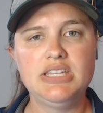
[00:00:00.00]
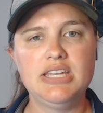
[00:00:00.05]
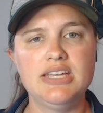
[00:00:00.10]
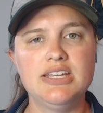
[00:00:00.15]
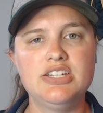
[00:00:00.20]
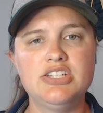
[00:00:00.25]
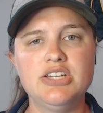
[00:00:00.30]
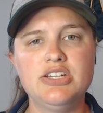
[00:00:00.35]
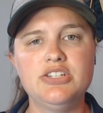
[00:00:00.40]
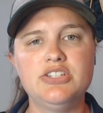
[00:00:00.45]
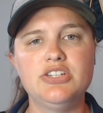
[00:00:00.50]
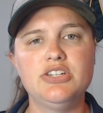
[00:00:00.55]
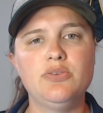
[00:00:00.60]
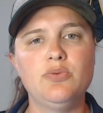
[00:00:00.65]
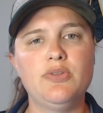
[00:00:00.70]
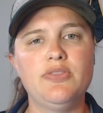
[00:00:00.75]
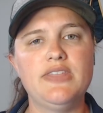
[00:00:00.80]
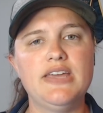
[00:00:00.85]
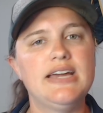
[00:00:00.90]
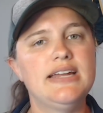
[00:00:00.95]
Essentially
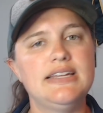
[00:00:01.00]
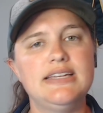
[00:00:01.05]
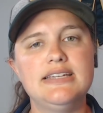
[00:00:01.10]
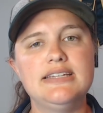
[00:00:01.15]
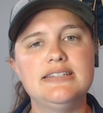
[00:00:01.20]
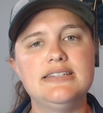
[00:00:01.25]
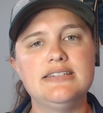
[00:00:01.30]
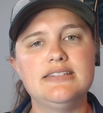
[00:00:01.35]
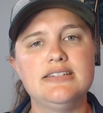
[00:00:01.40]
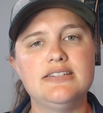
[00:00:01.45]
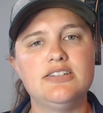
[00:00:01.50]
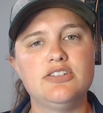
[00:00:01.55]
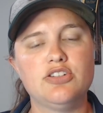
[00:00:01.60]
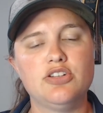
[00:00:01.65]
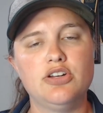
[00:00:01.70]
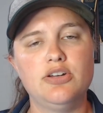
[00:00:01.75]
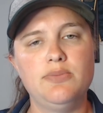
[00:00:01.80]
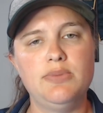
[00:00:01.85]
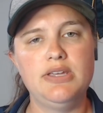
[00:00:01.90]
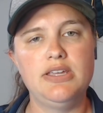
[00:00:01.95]
what that is it's
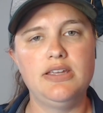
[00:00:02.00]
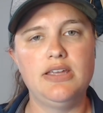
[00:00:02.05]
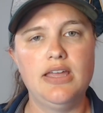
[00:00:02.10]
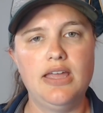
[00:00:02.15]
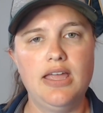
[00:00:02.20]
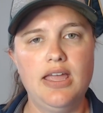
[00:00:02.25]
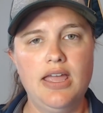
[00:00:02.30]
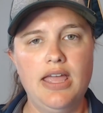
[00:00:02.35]
going to be